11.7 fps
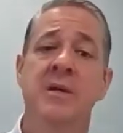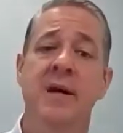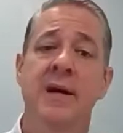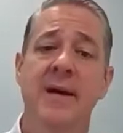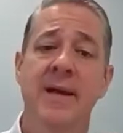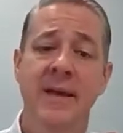
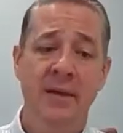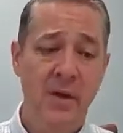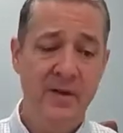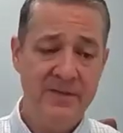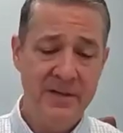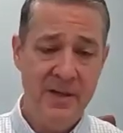Uh, and
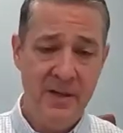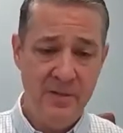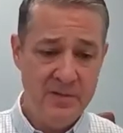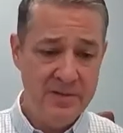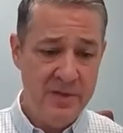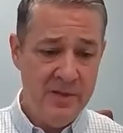
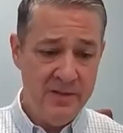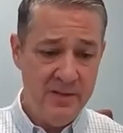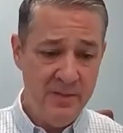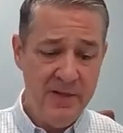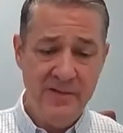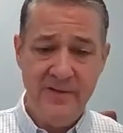oftentimes the
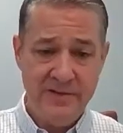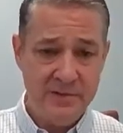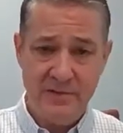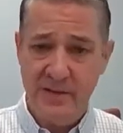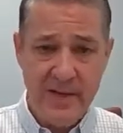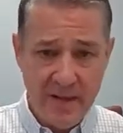blood
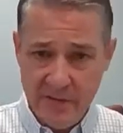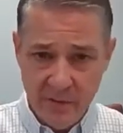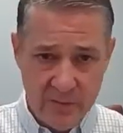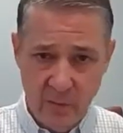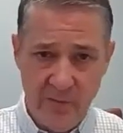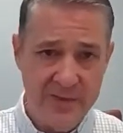vessels are not
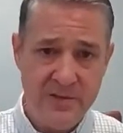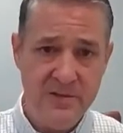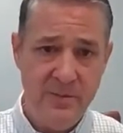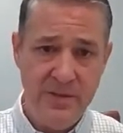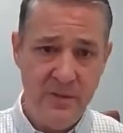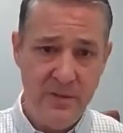doing what they
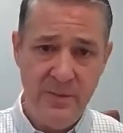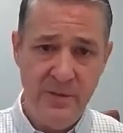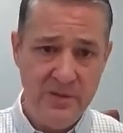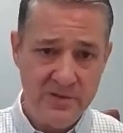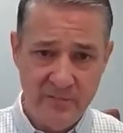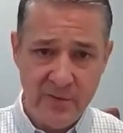should be doing
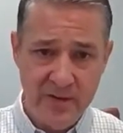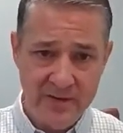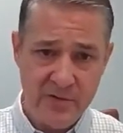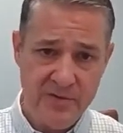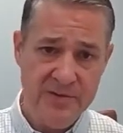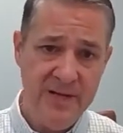because of
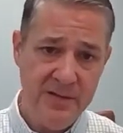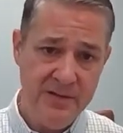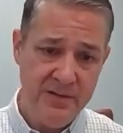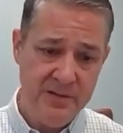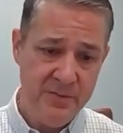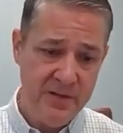pressure
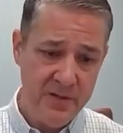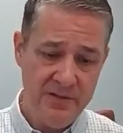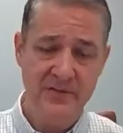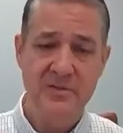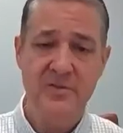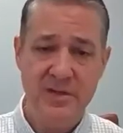changes, because
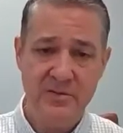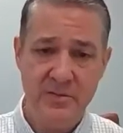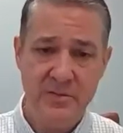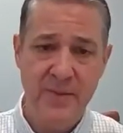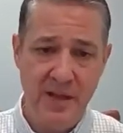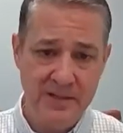of stress
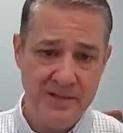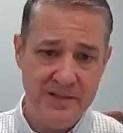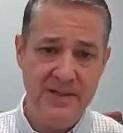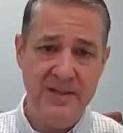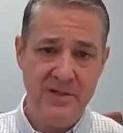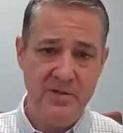
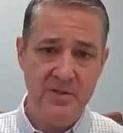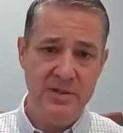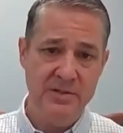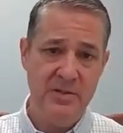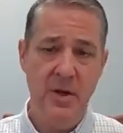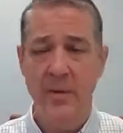responses and
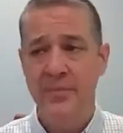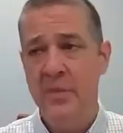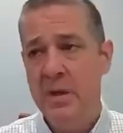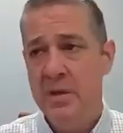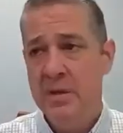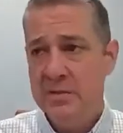injuries and all.
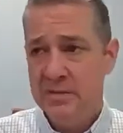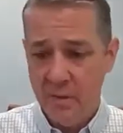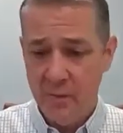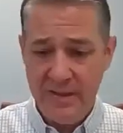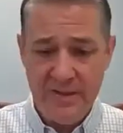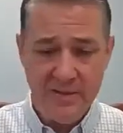So
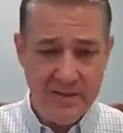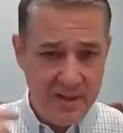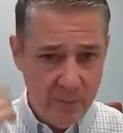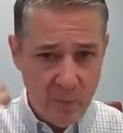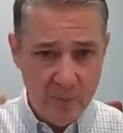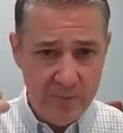we need to
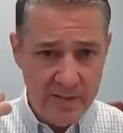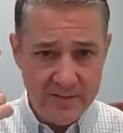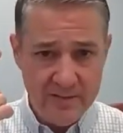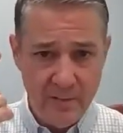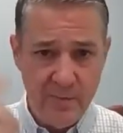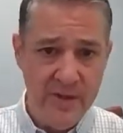get more blood
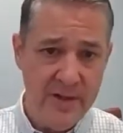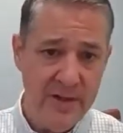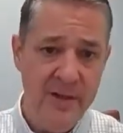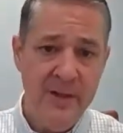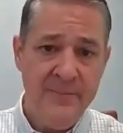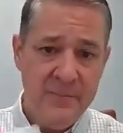to the
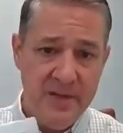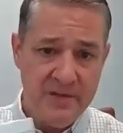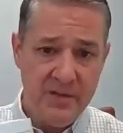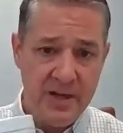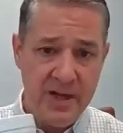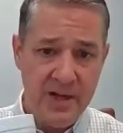brain.
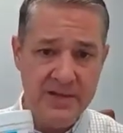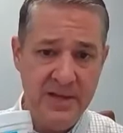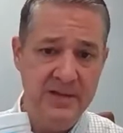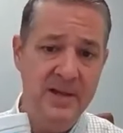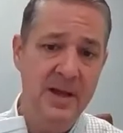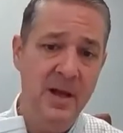Nitric
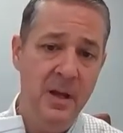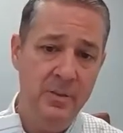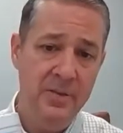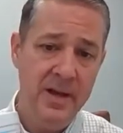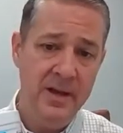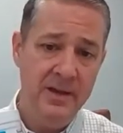oxide can help
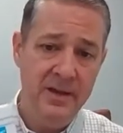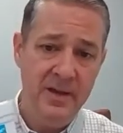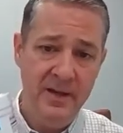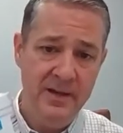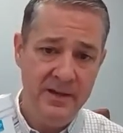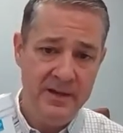that,
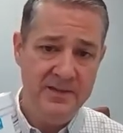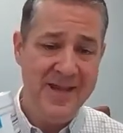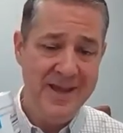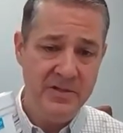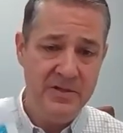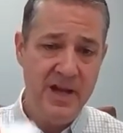and this
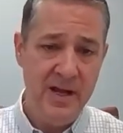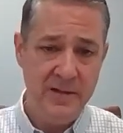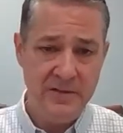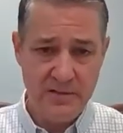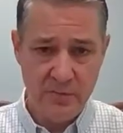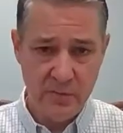
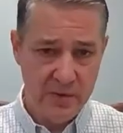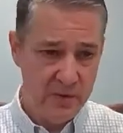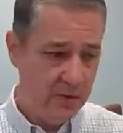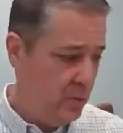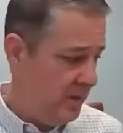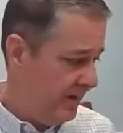AngiNOX is a really
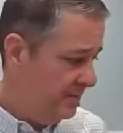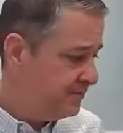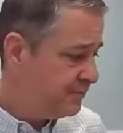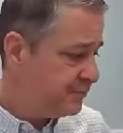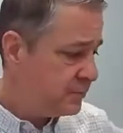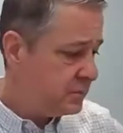good way
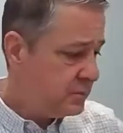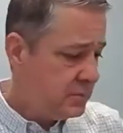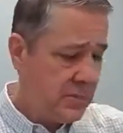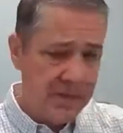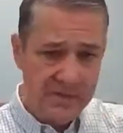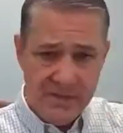
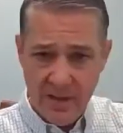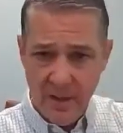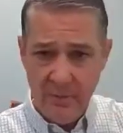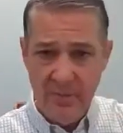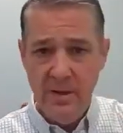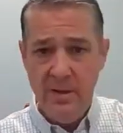to
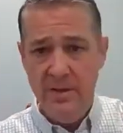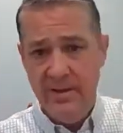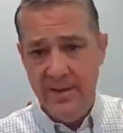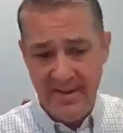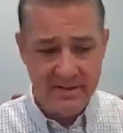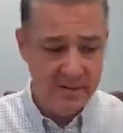help
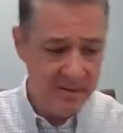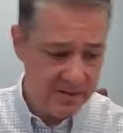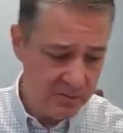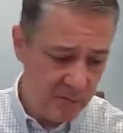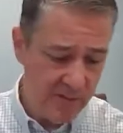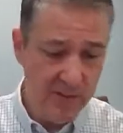that
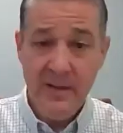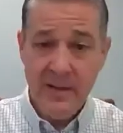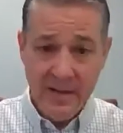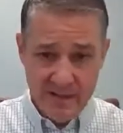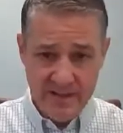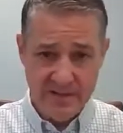as well.
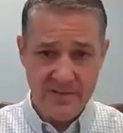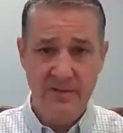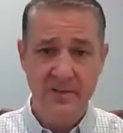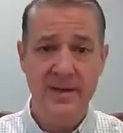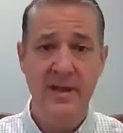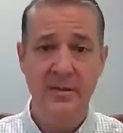In addition
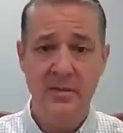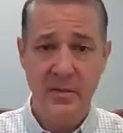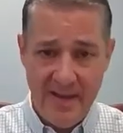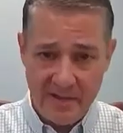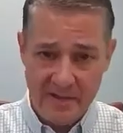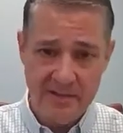to, again, to
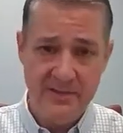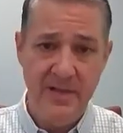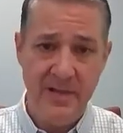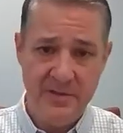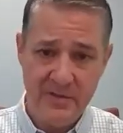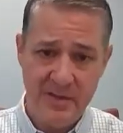
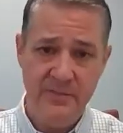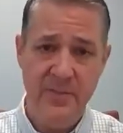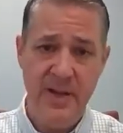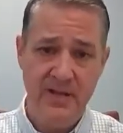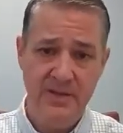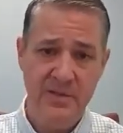exercise, stress
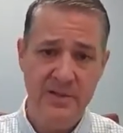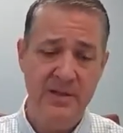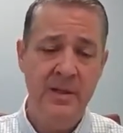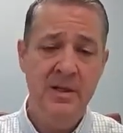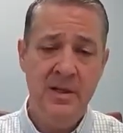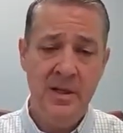management,
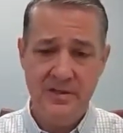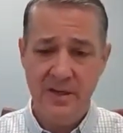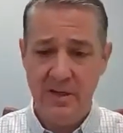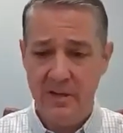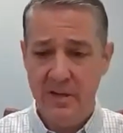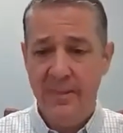et
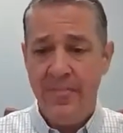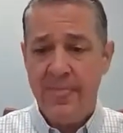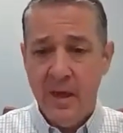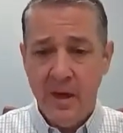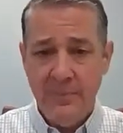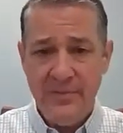cetera.
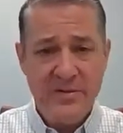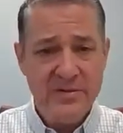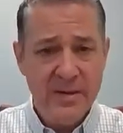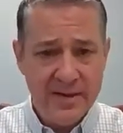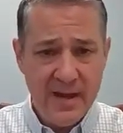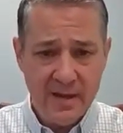Um, there's
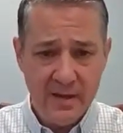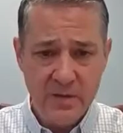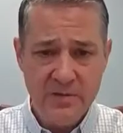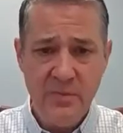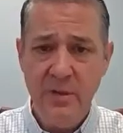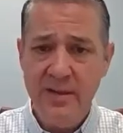other
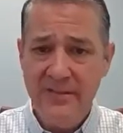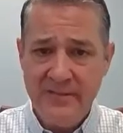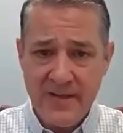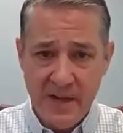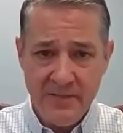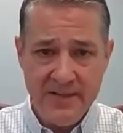categories we don't have
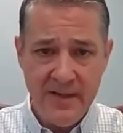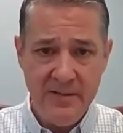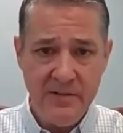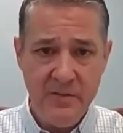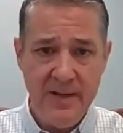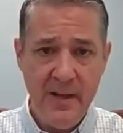time to get
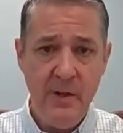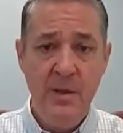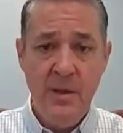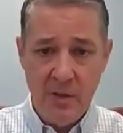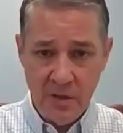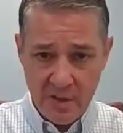into now.
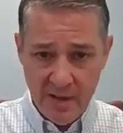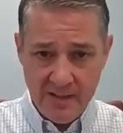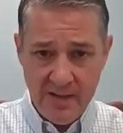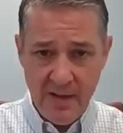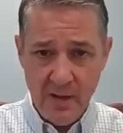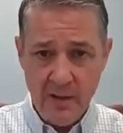Gut
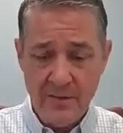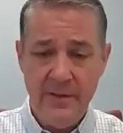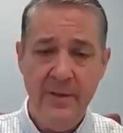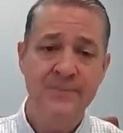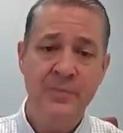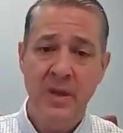health,
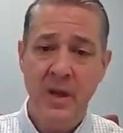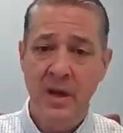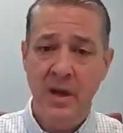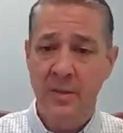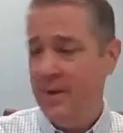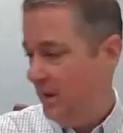
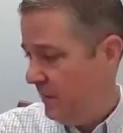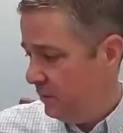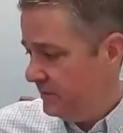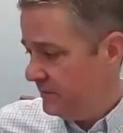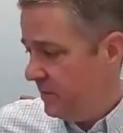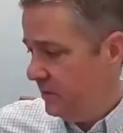um, and I
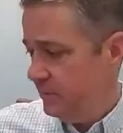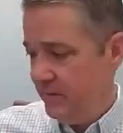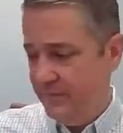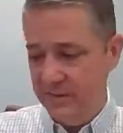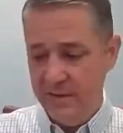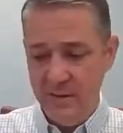will talk
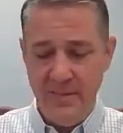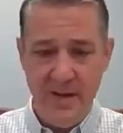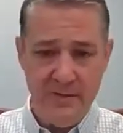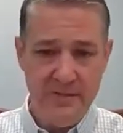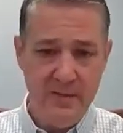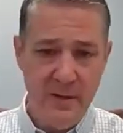briefly
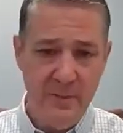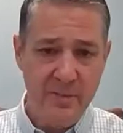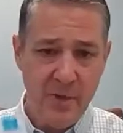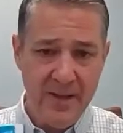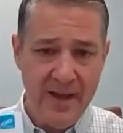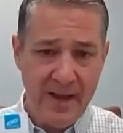about um,
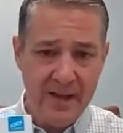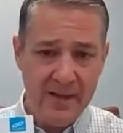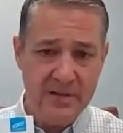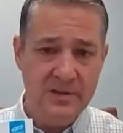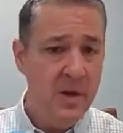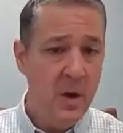
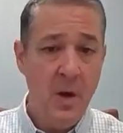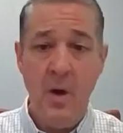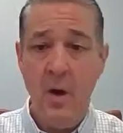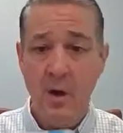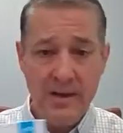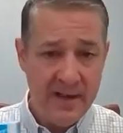probiotics.
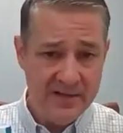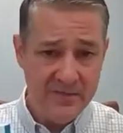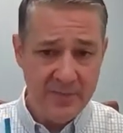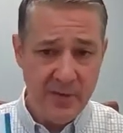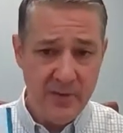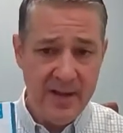All kinds of
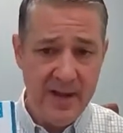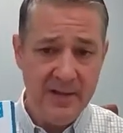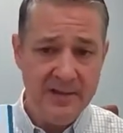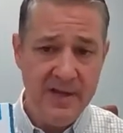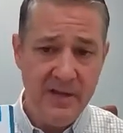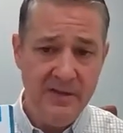
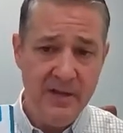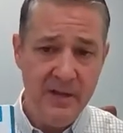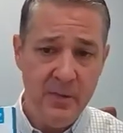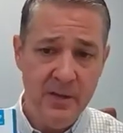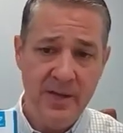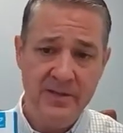probiotics out there.
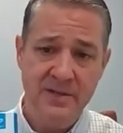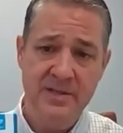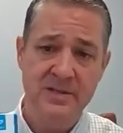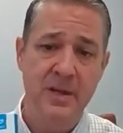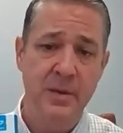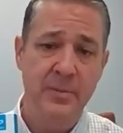We like
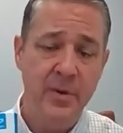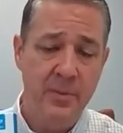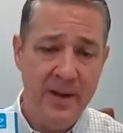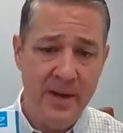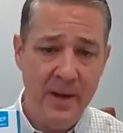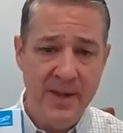these uh,
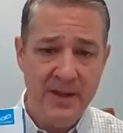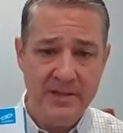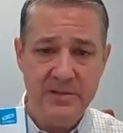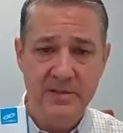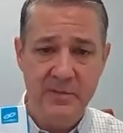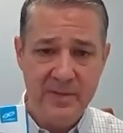
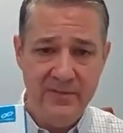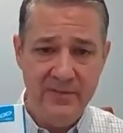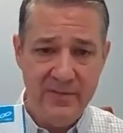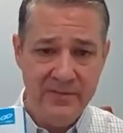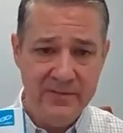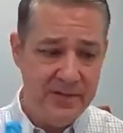ProbioMax three
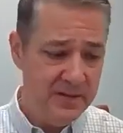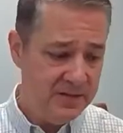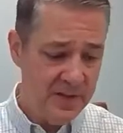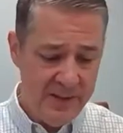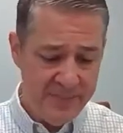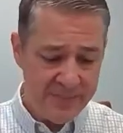fifties,
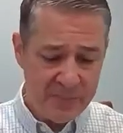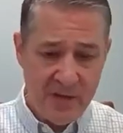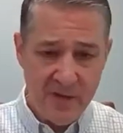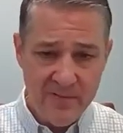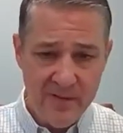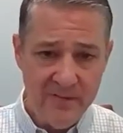
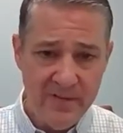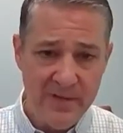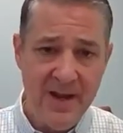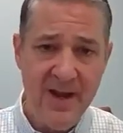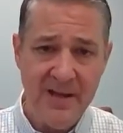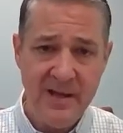uh, very, very
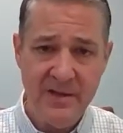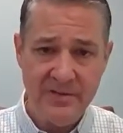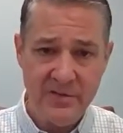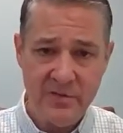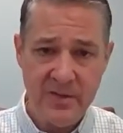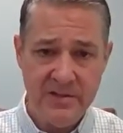high
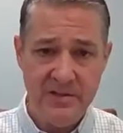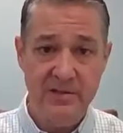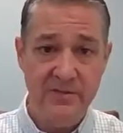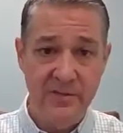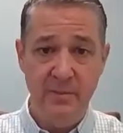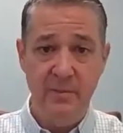concentrations
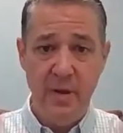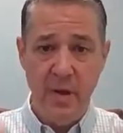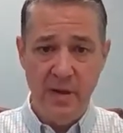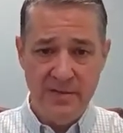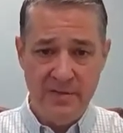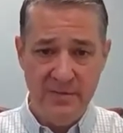of a
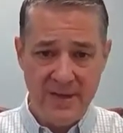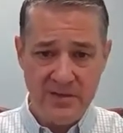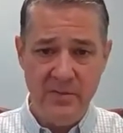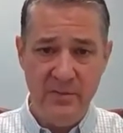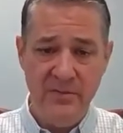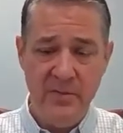broad
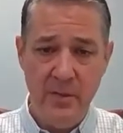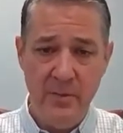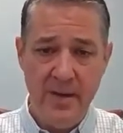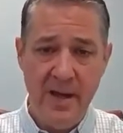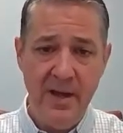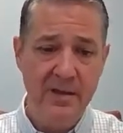spectrum of
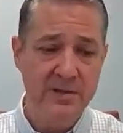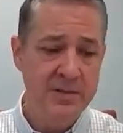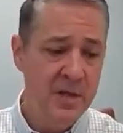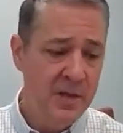probiotics.